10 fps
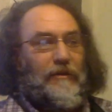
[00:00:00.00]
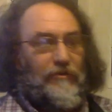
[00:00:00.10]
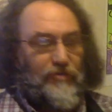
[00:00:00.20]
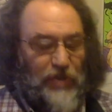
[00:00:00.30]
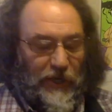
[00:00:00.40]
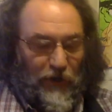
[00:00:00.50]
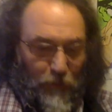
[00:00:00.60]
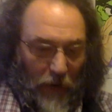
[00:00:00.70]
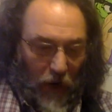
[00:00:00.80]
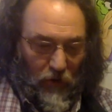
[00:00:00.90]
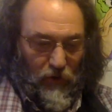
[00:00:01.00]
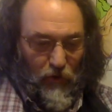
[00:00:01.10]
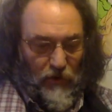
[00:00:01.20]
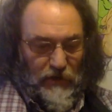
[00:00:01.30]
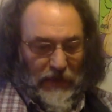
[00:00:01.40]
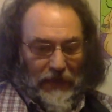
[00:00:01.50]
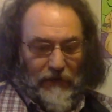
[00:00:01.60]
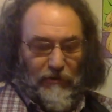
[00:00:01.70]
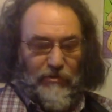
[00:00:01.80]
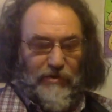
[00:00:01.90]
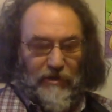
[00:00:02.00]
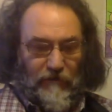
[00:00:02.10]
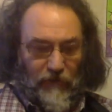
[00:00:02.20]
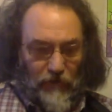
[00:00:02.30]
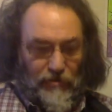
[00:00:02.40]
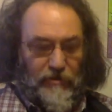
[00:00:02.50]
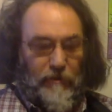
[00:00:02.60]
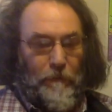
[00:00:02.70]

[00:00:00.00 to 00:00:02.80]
Those cheater power chords, added those in the verse.